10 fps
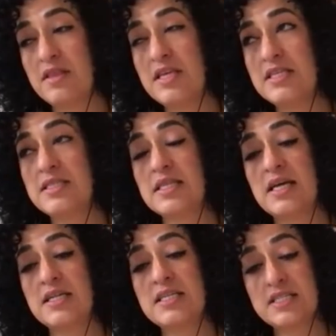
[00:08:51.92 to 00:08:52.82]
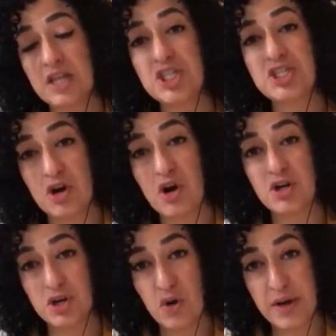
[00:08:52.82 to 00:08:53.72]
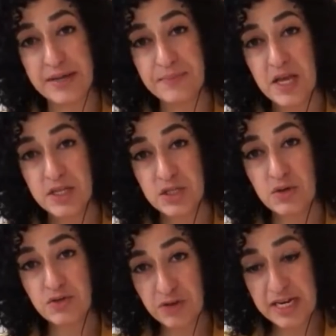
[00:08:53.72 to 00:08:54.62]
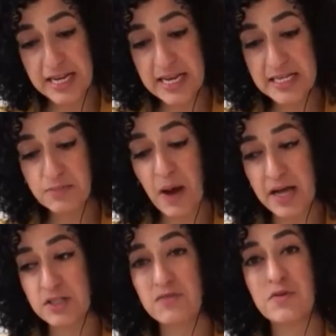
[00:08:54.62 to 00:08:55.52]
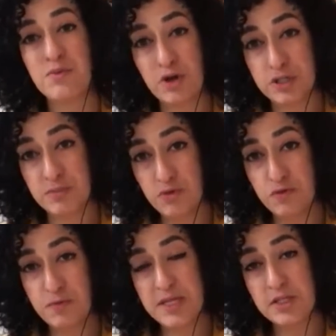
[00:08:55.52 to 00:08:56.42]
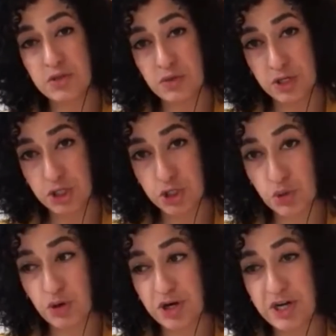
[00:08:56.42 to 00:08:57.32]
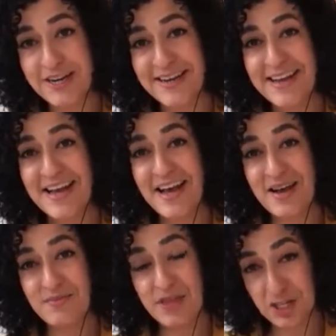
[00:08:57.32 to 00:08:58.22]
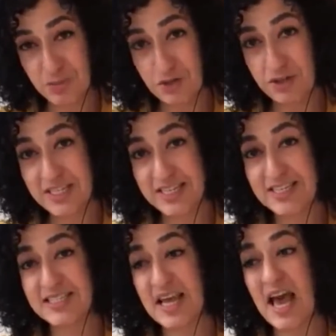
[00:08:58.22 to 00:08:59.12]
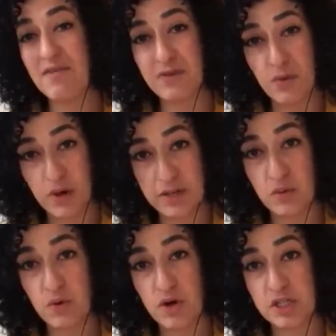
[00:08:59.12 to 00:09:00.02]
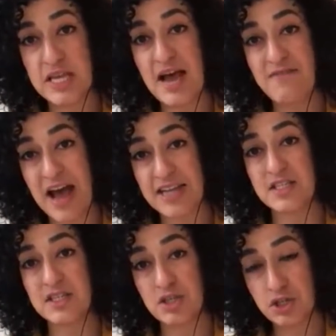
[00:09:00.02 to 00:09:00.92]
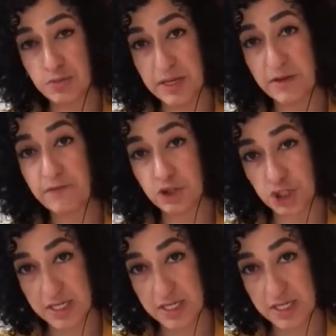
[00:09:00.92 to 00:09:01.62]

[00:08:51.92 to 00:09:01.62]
these discussions are ongoing. Yeah. So it really is part of a broader movement to ensure that communities everywhere in the world have access to meaningful